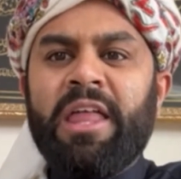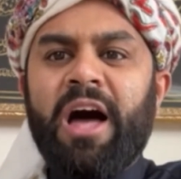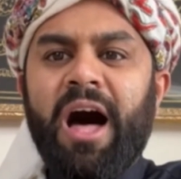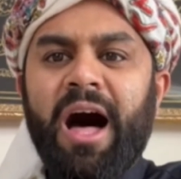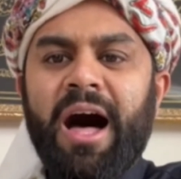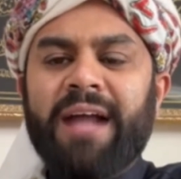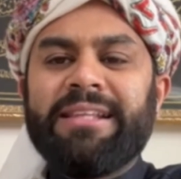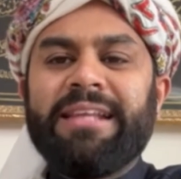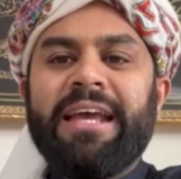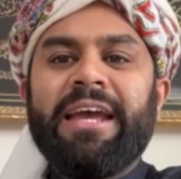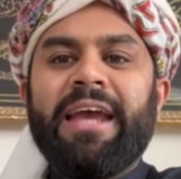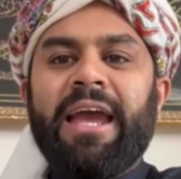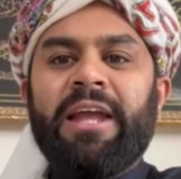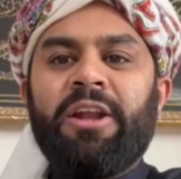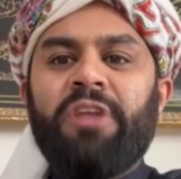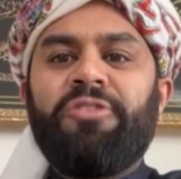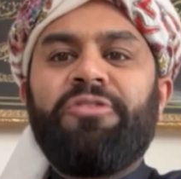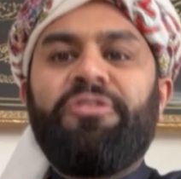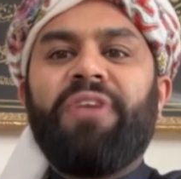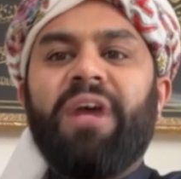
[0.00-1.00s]
the heart,
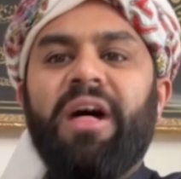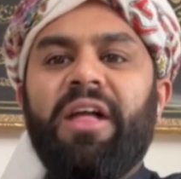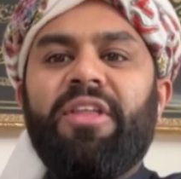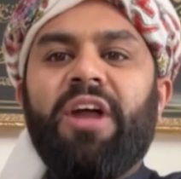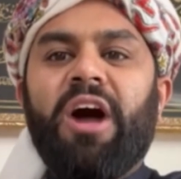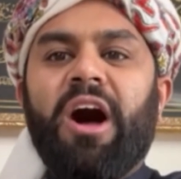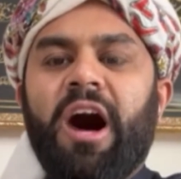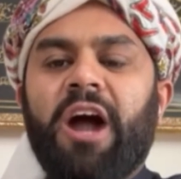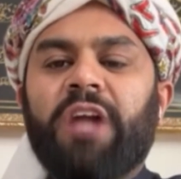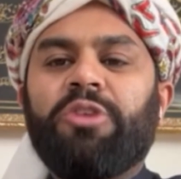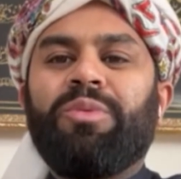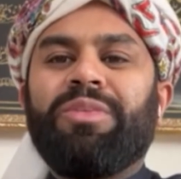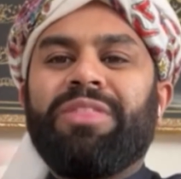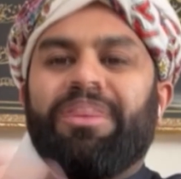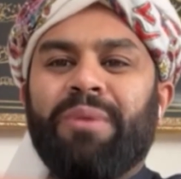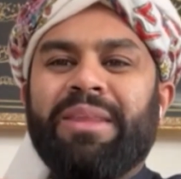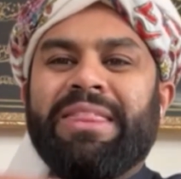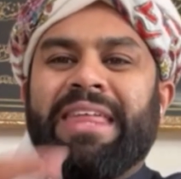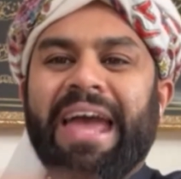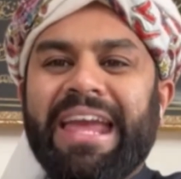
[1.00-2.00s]
and not fill the heart
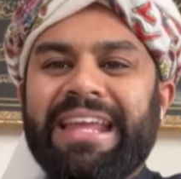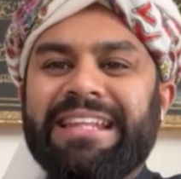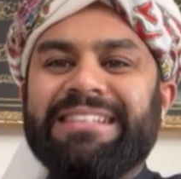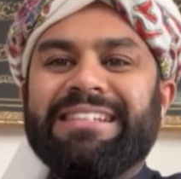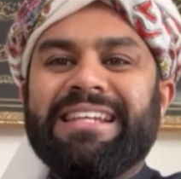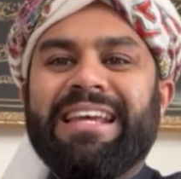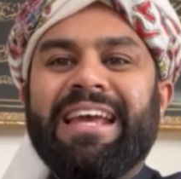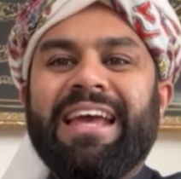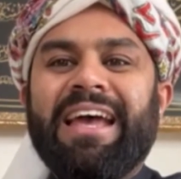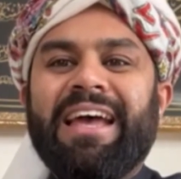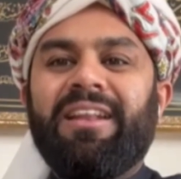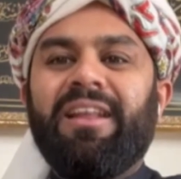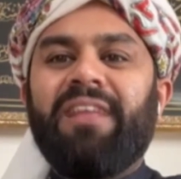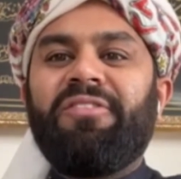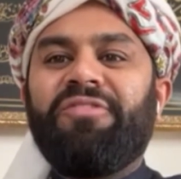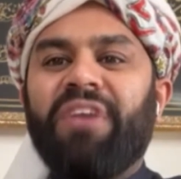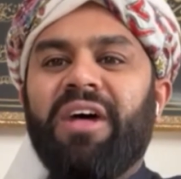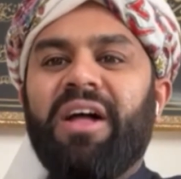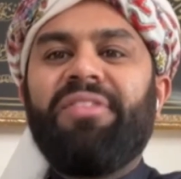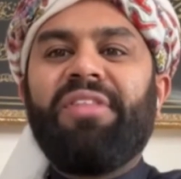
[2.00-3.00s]
with, with hate,
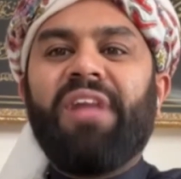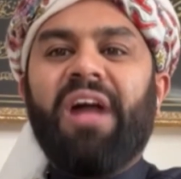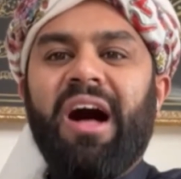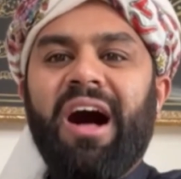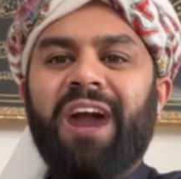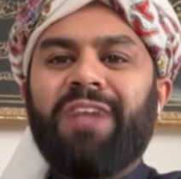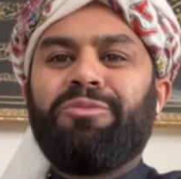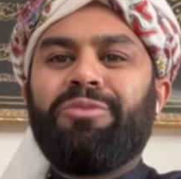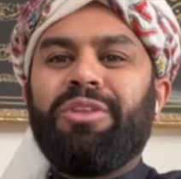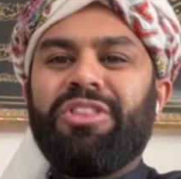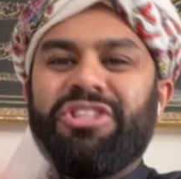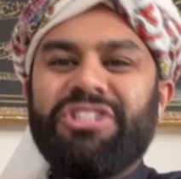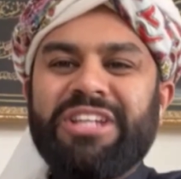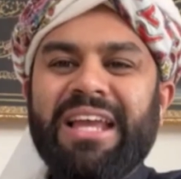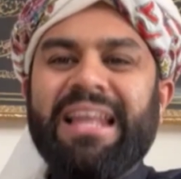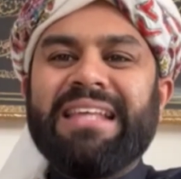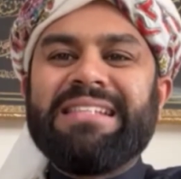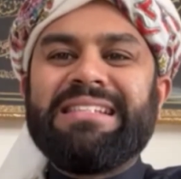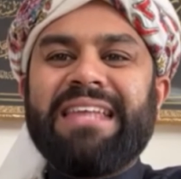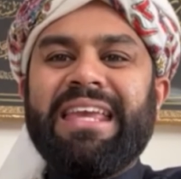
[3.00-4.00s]
not fill the heart with
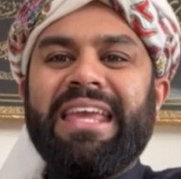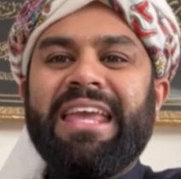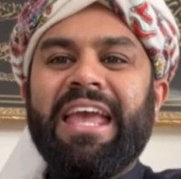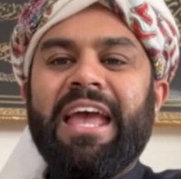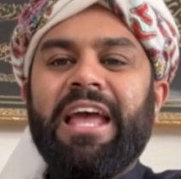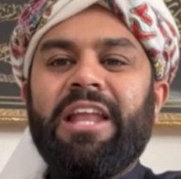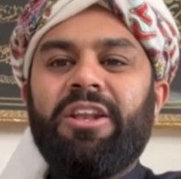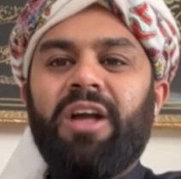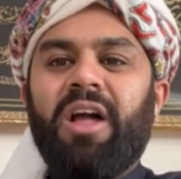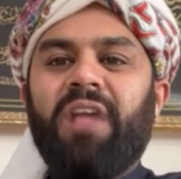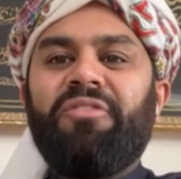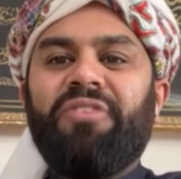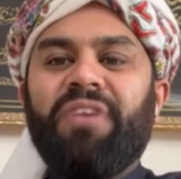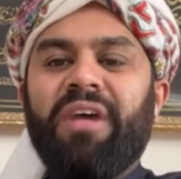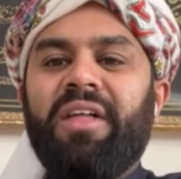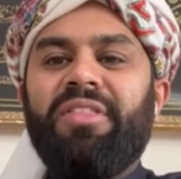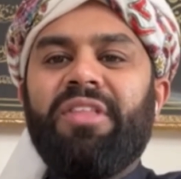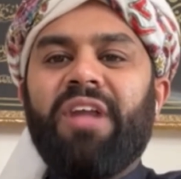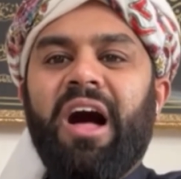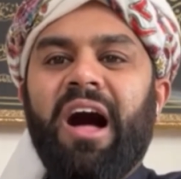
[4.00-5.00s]
jealousy, not
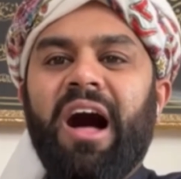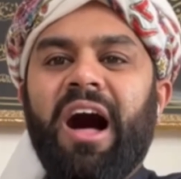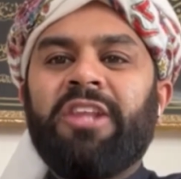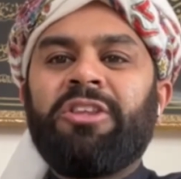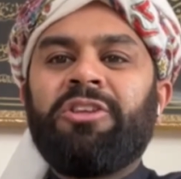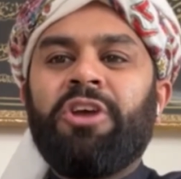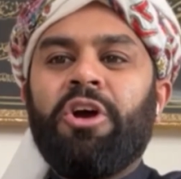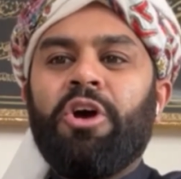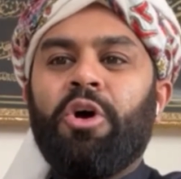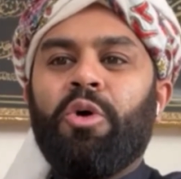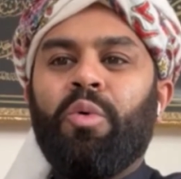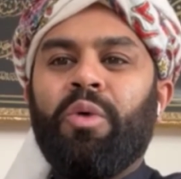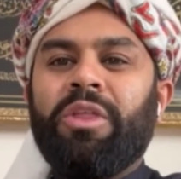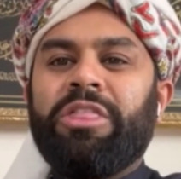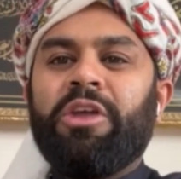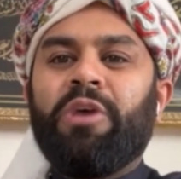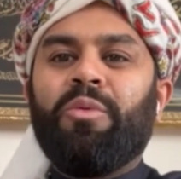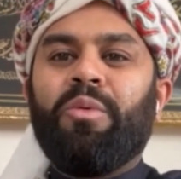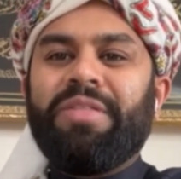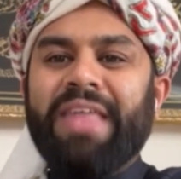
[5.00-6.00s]
fill the heart
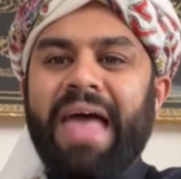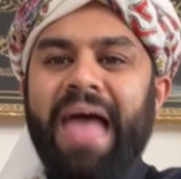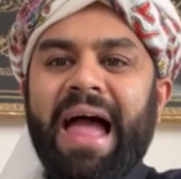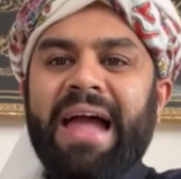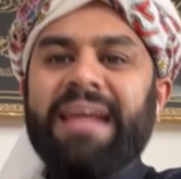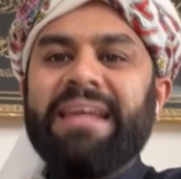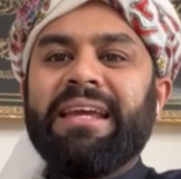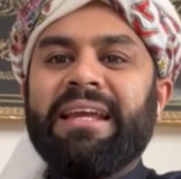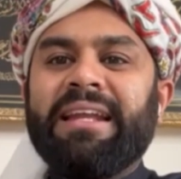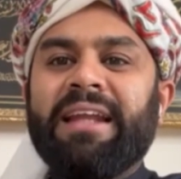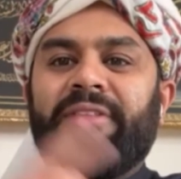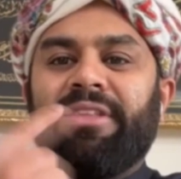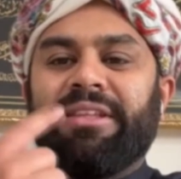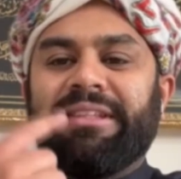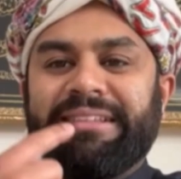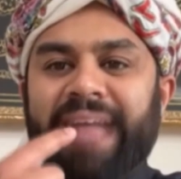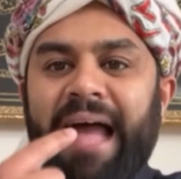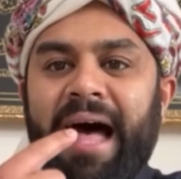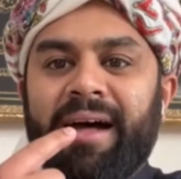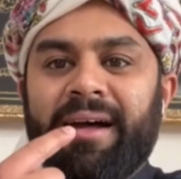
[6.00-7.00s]
with, with anger. Now,
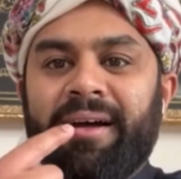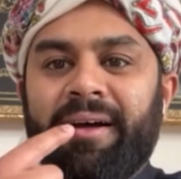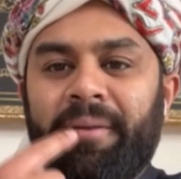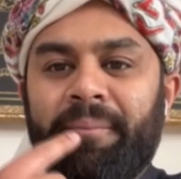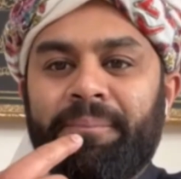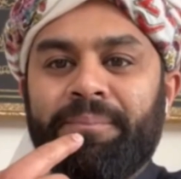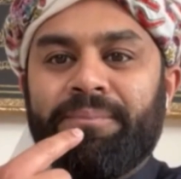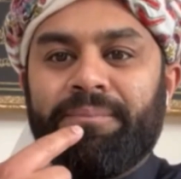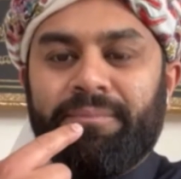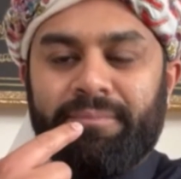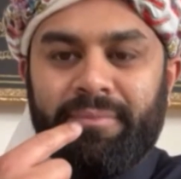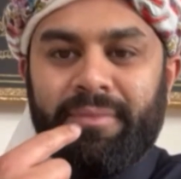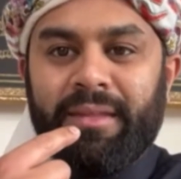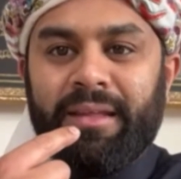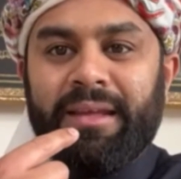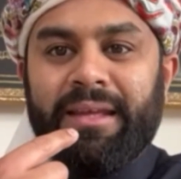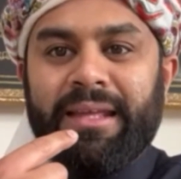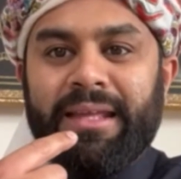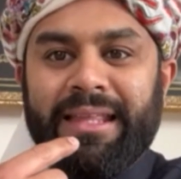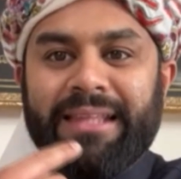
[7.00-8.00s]
the tongue,
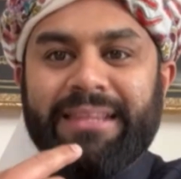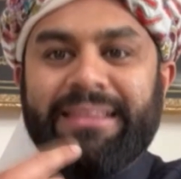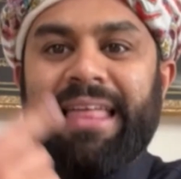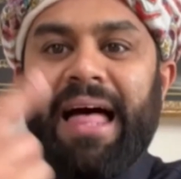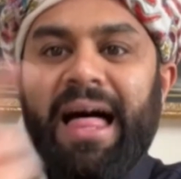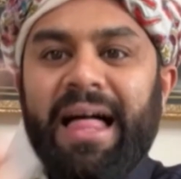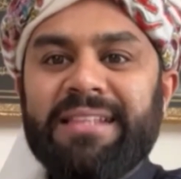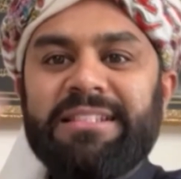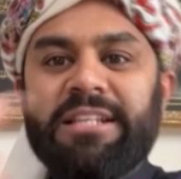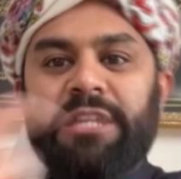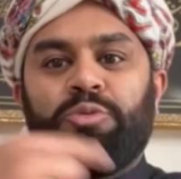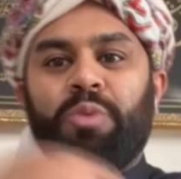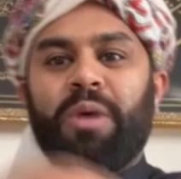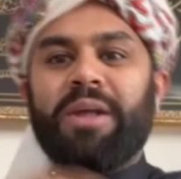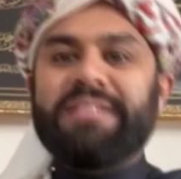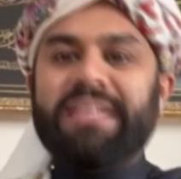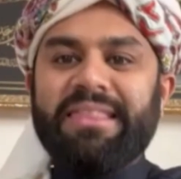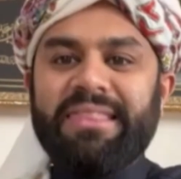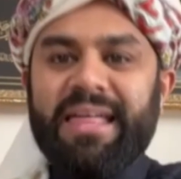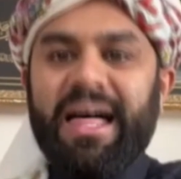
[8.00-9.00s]

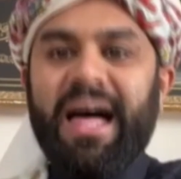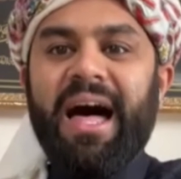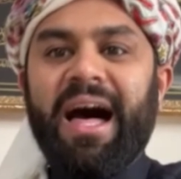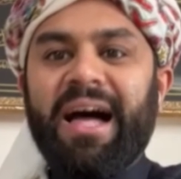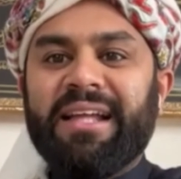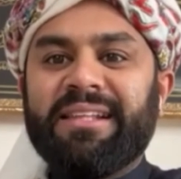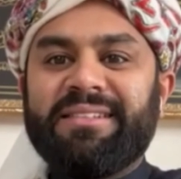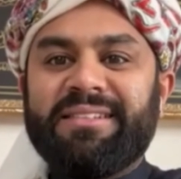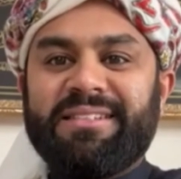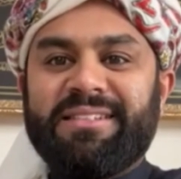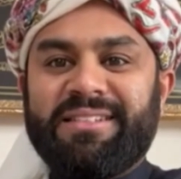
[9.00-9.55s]
what's in the heart?